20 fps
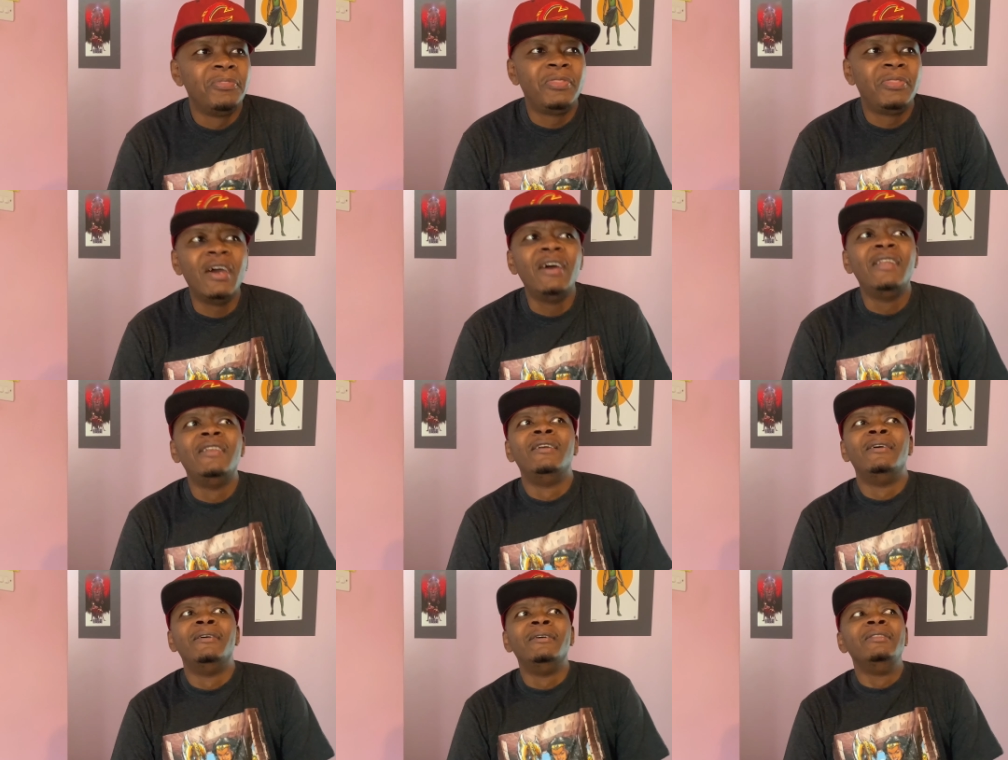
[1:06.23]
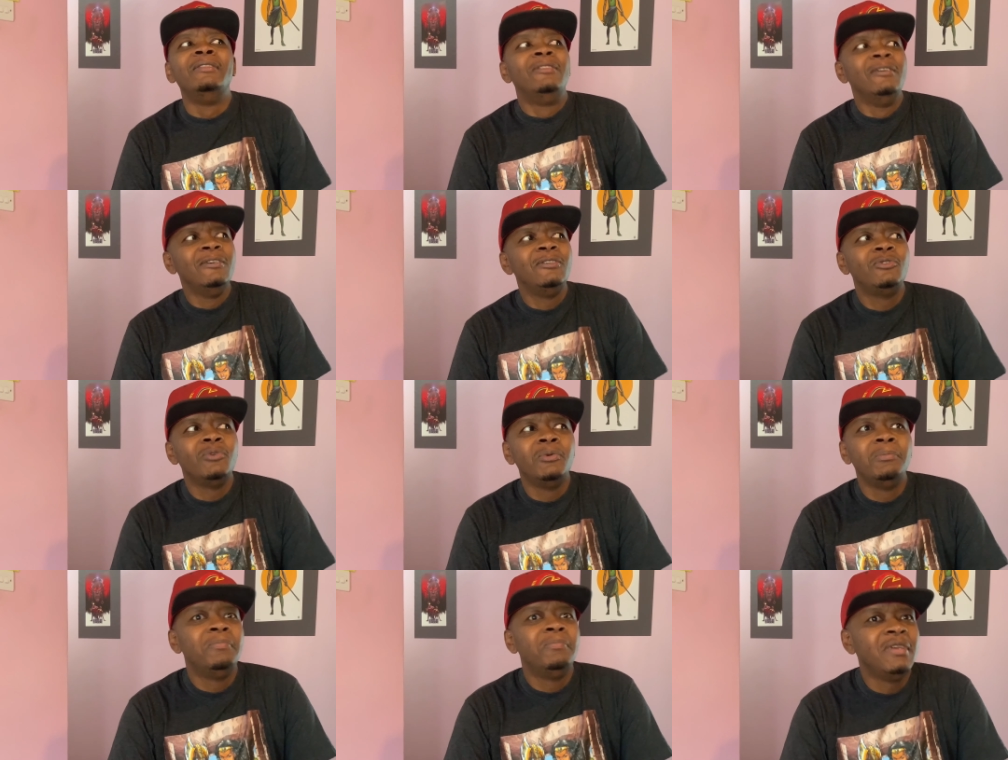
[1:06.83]
then
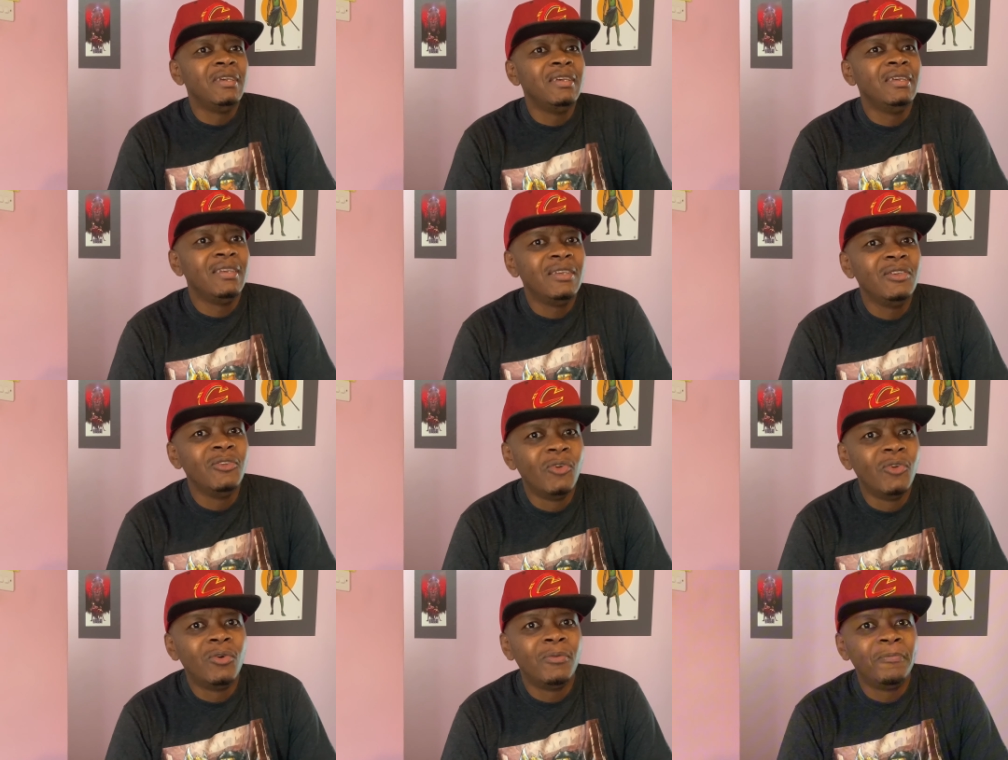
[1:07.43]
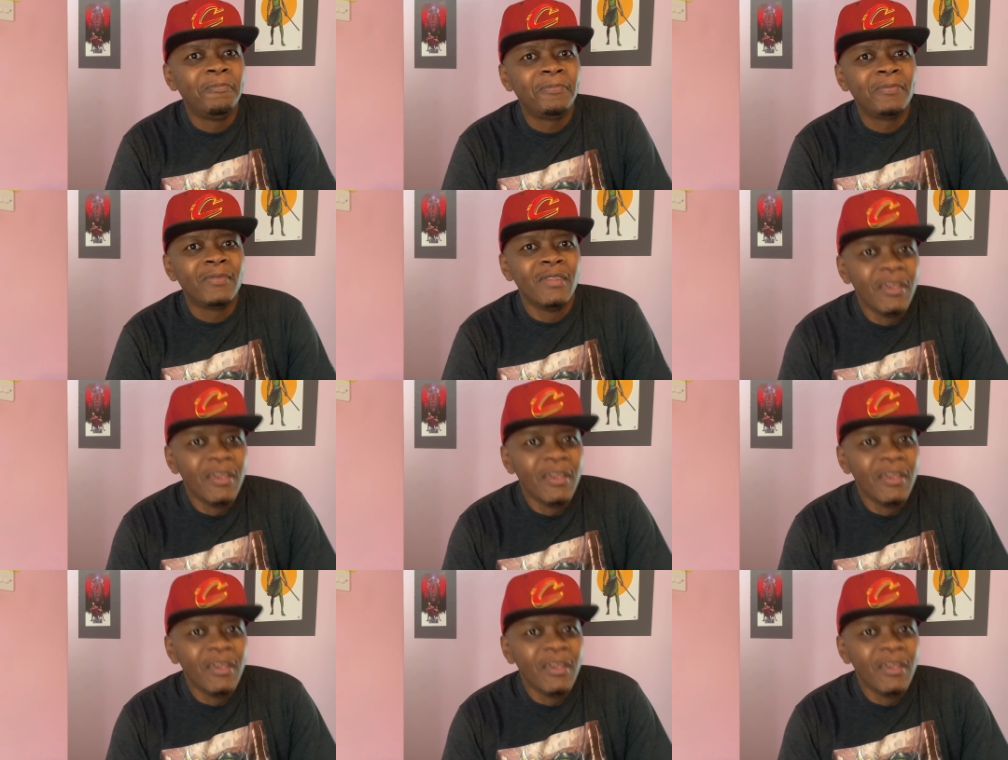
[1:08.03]
this would be, you know,